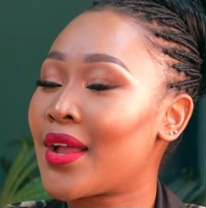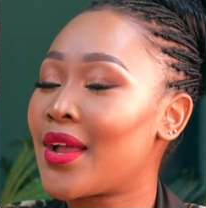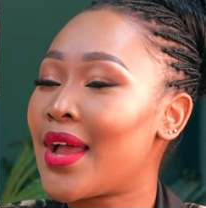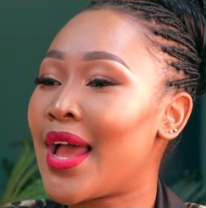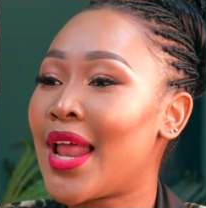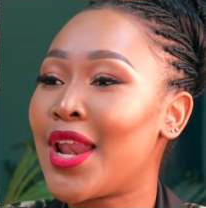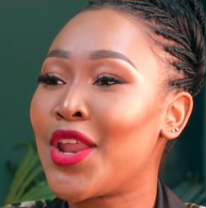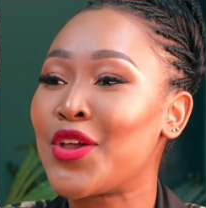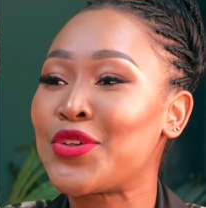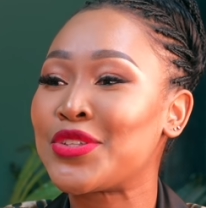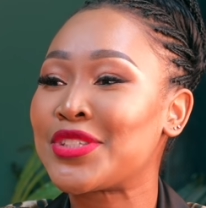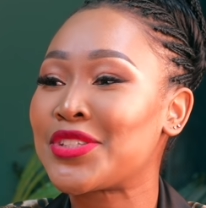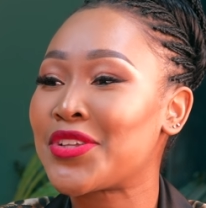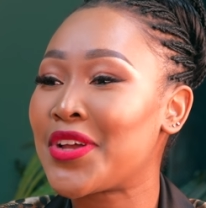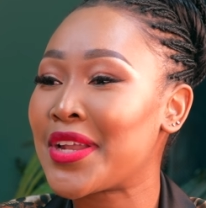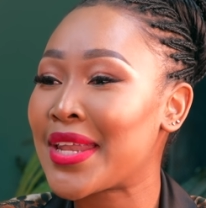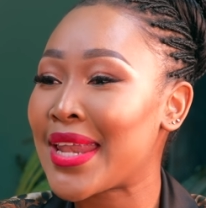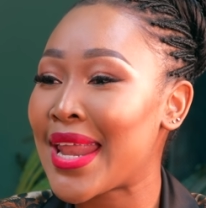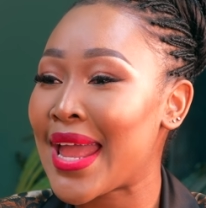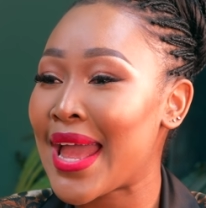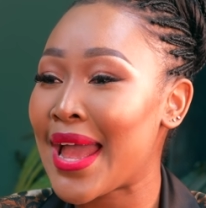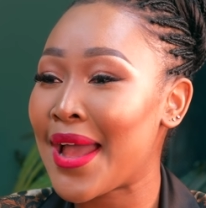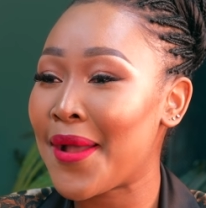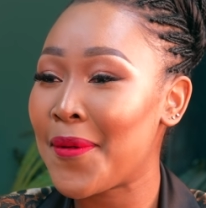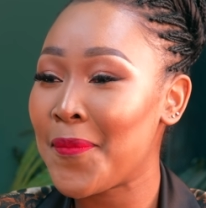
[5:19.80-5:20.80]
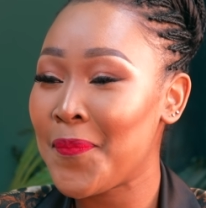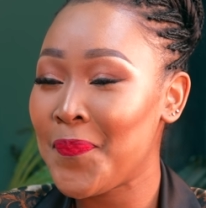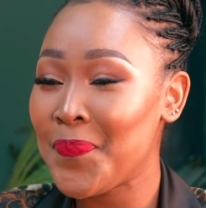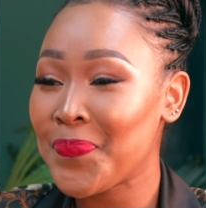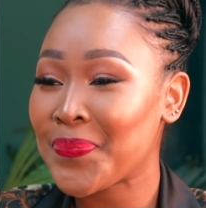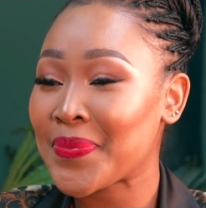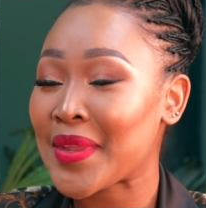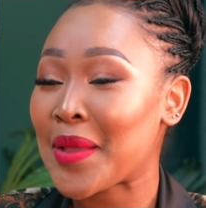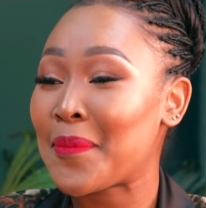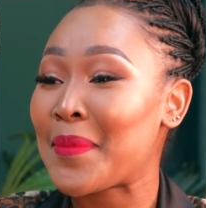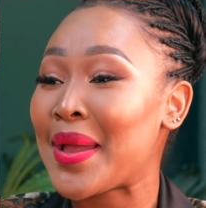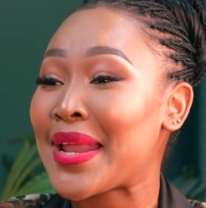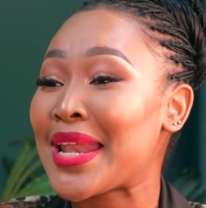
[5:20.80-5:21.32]
hello, Sonia.
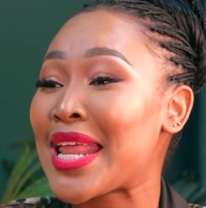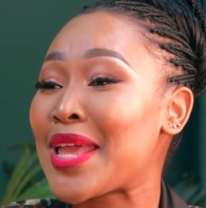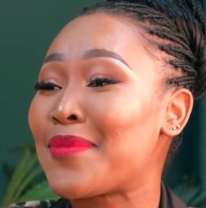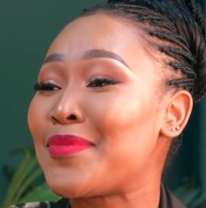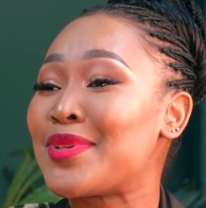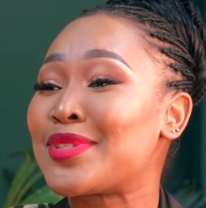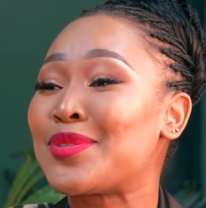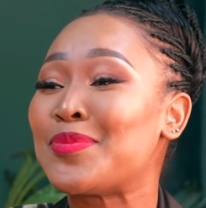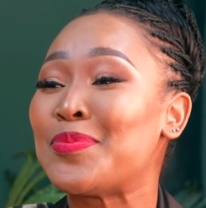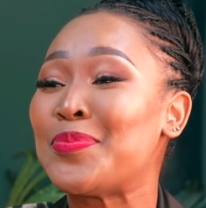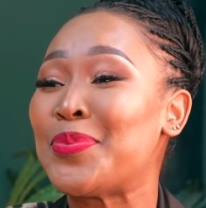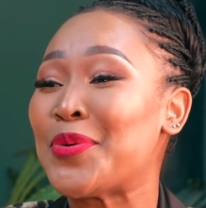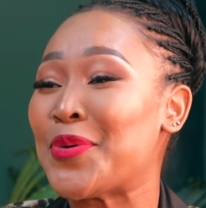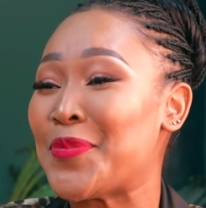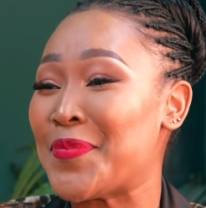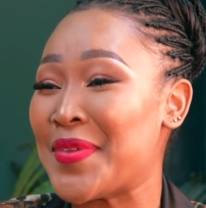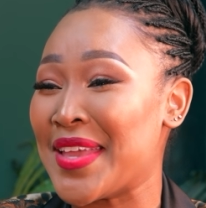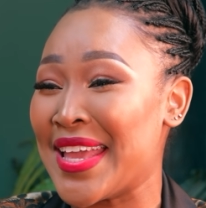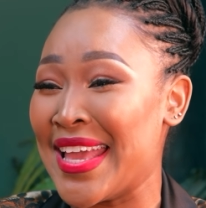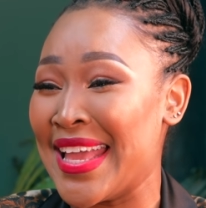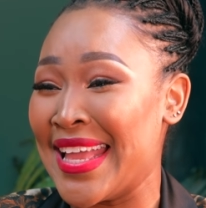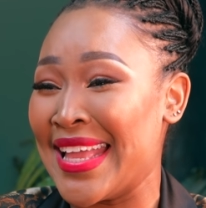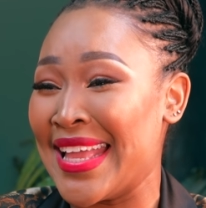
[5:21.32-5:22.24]
My name is Mpumi.